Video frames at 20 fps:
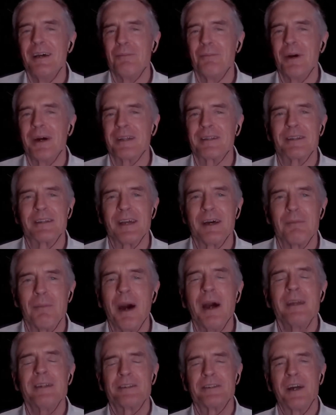But
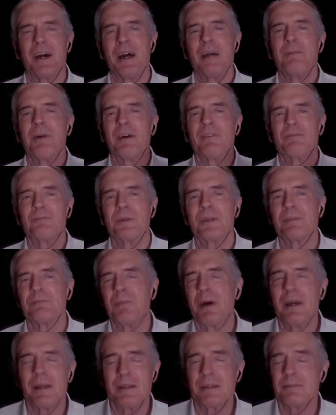my tribe,
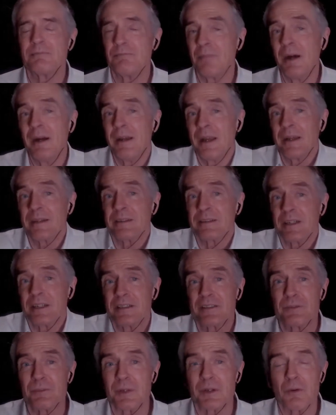my
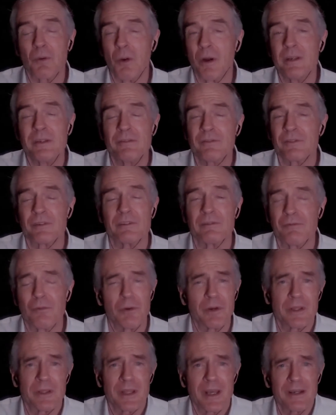ancestors have been white for
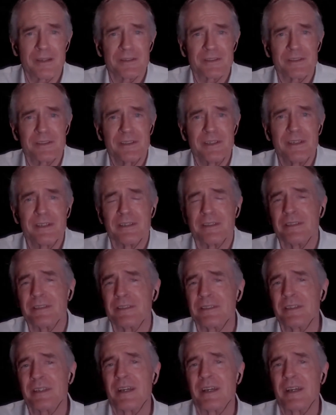40,000 years.